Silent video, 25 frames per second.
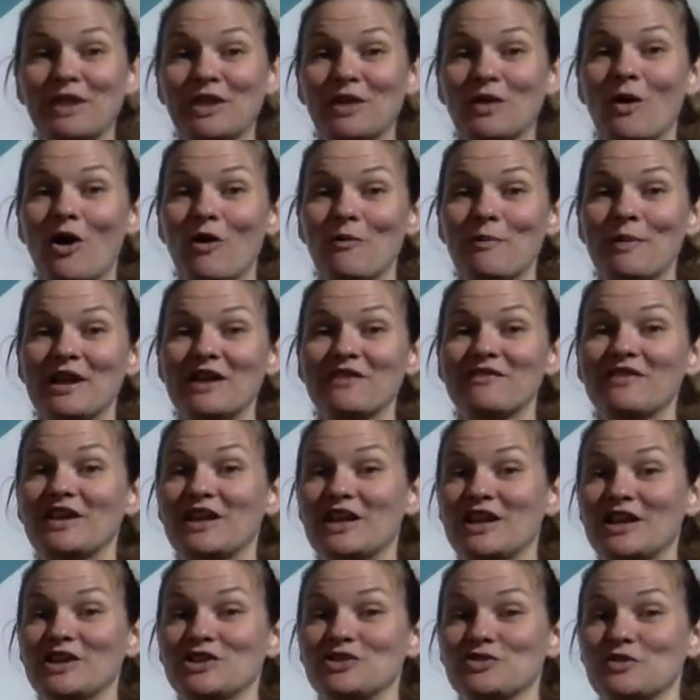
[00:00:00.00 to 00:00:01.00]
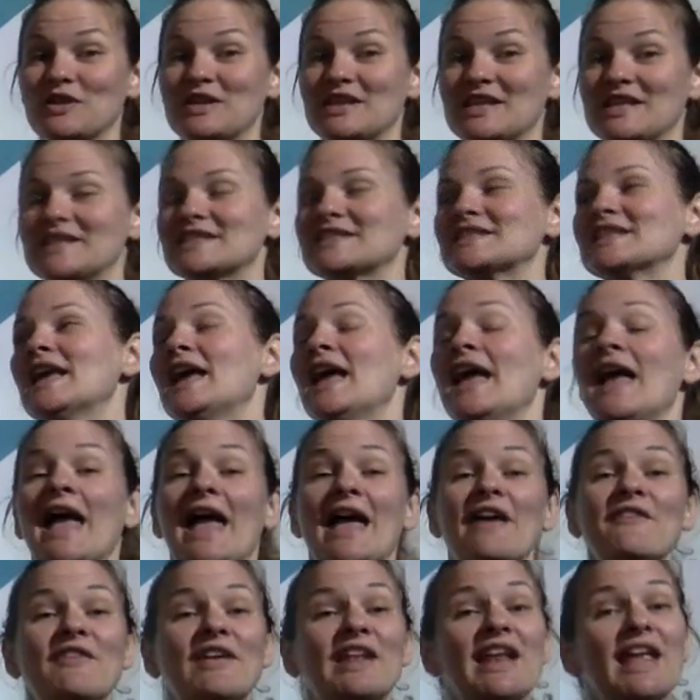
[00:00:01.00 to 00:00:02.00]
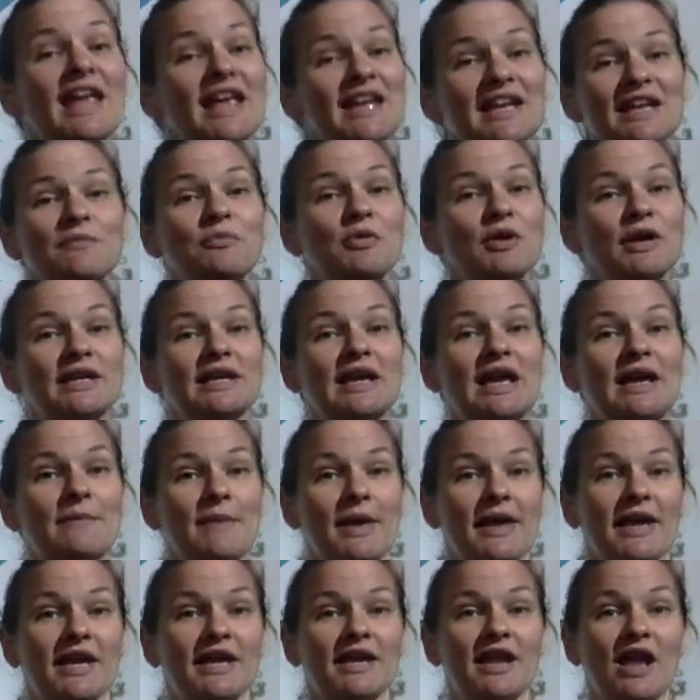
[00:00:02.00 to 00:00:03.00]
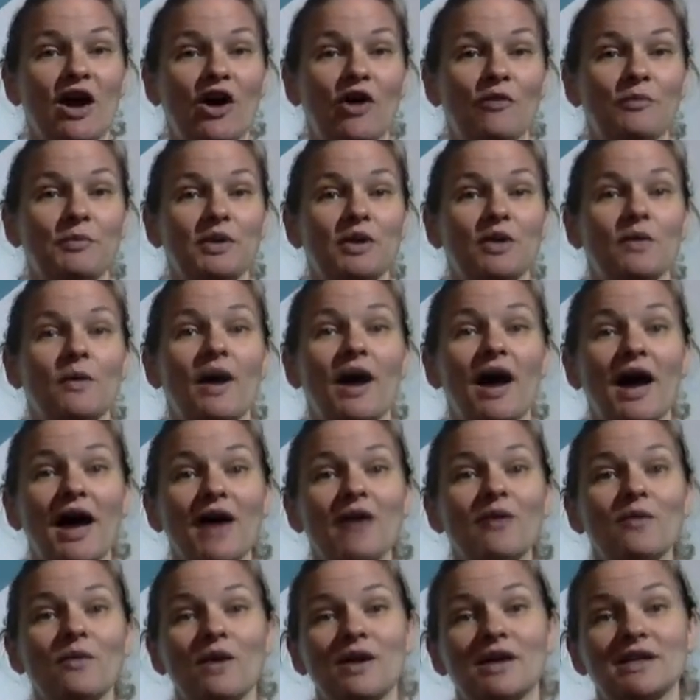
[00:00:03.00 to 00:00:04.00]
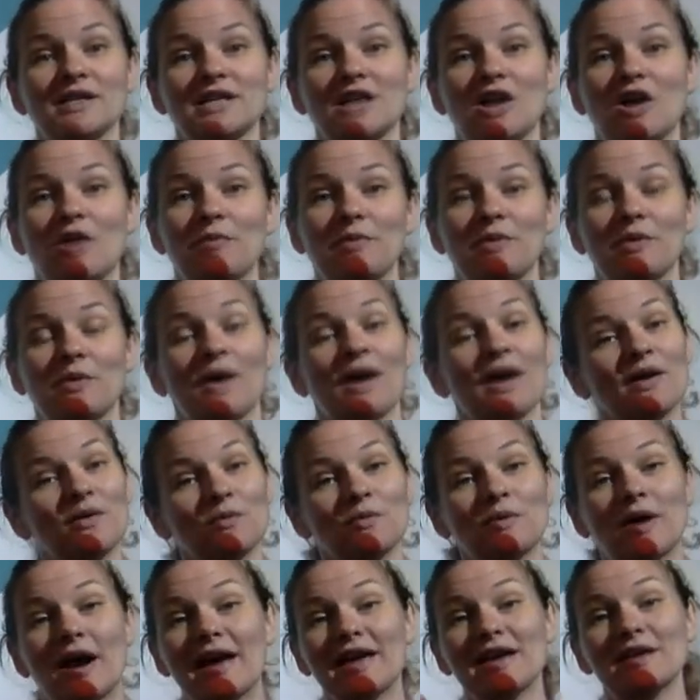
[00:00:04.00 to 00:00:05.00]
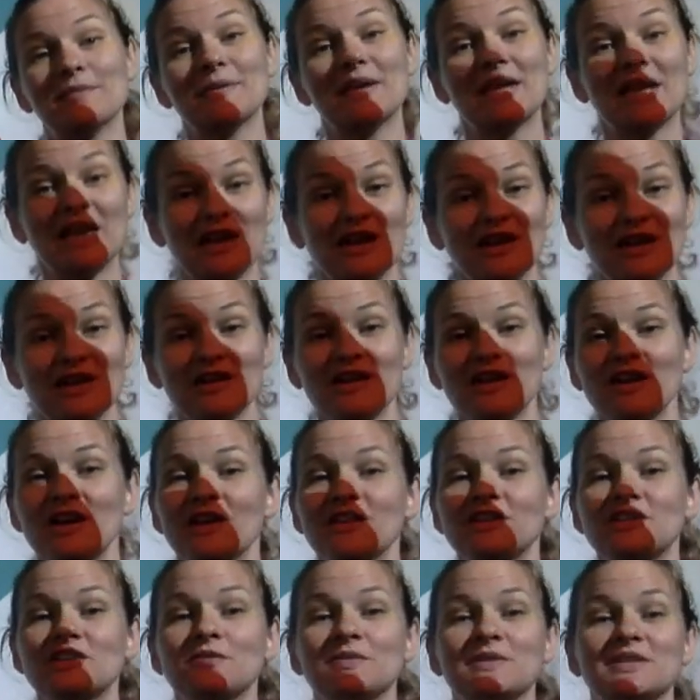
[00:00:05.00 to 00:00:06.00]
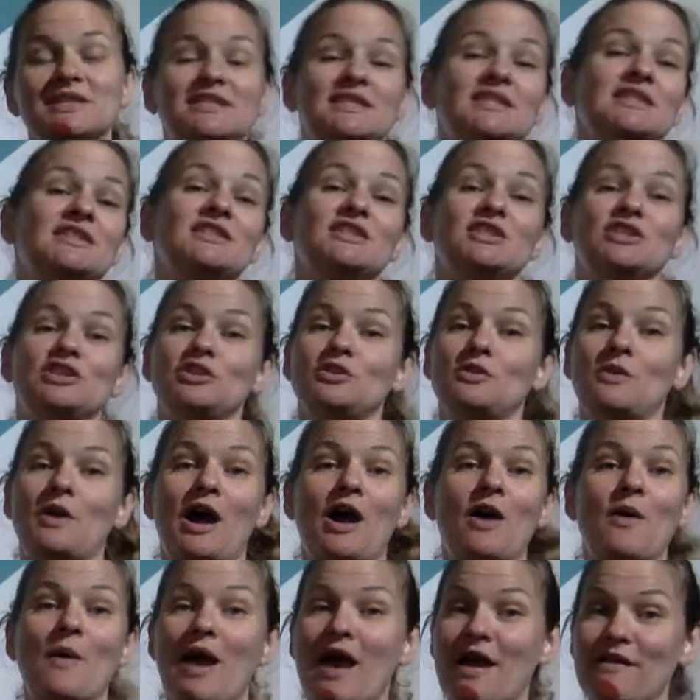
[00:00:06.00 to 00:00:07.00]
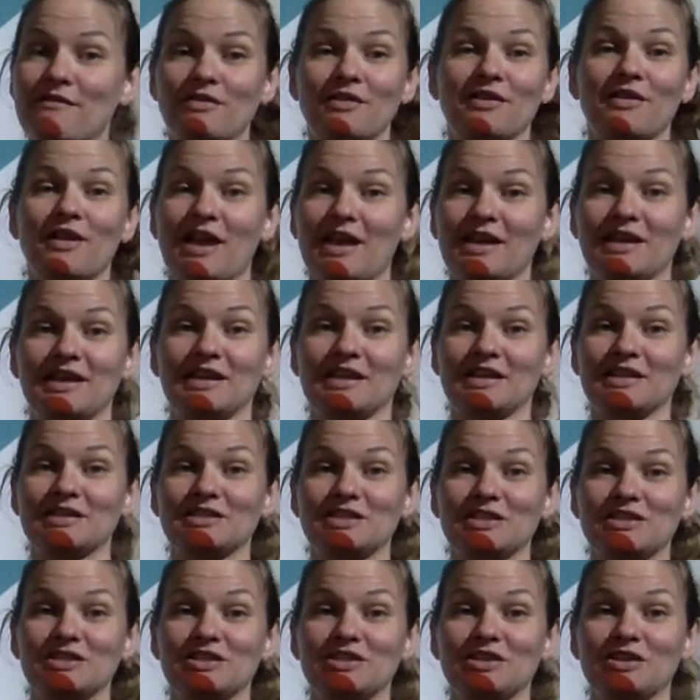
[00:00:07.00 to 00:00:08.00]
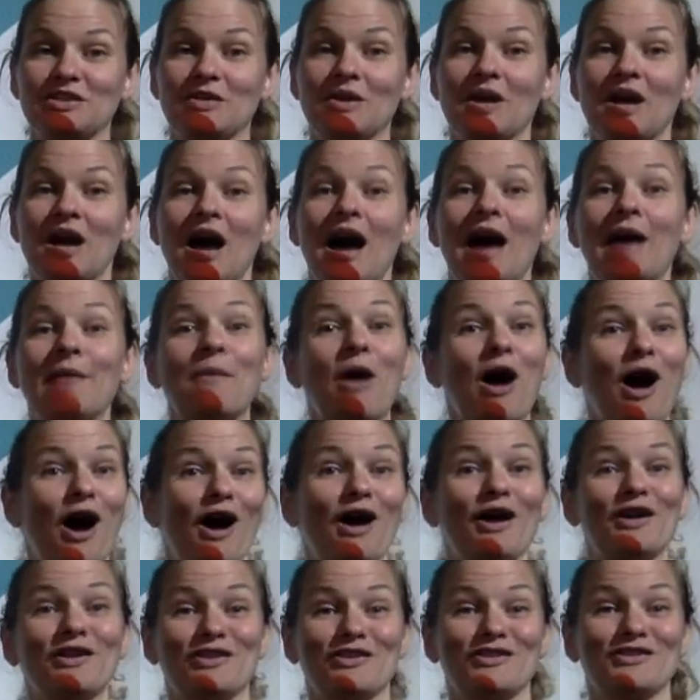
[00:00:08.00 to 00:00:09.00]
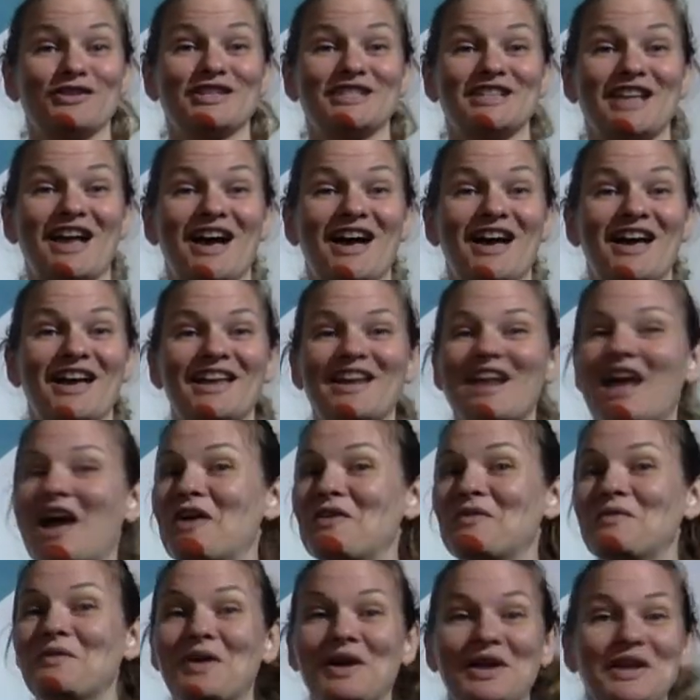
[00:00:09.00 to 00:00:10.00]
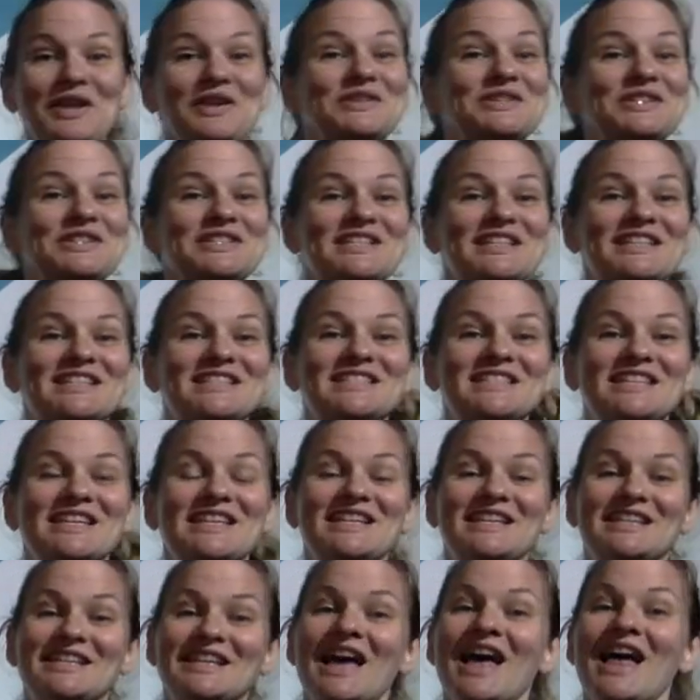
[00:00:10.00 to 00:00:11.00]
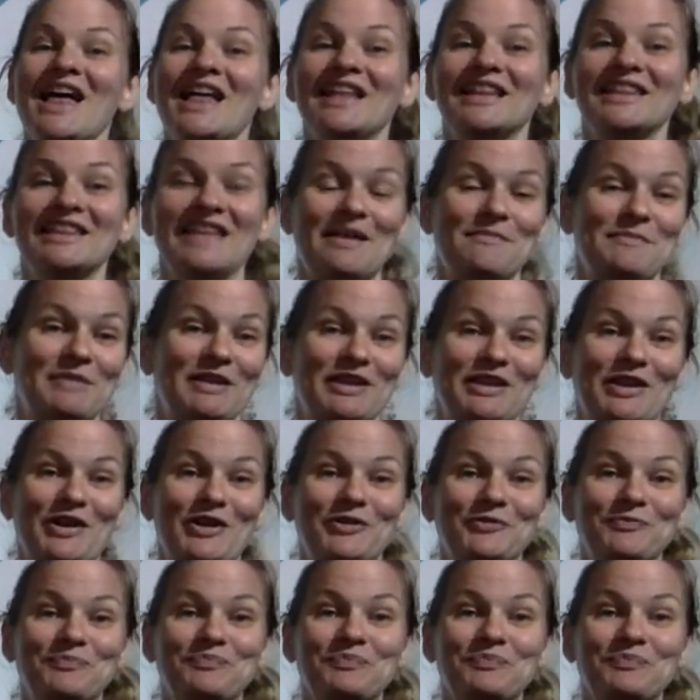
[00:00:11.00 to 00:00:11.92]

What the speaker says: all benefit and enjoy this. If at any point in time I can help you, I want to help you. I am here to assist you however I can assist you. I'm on your side. I want you to succeed. Let me know.